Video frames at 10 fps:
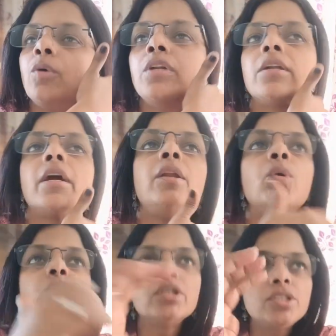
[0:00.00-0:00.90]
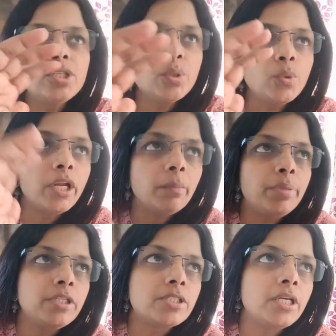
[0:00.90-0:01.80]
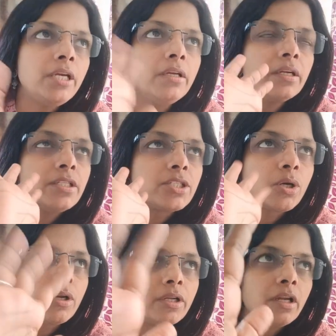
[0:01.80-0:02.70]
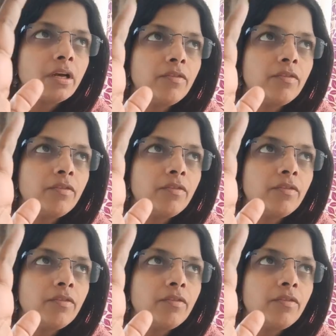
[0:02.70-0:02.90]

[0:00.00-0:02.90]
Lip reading: I know the tune and pitching, it's not enough.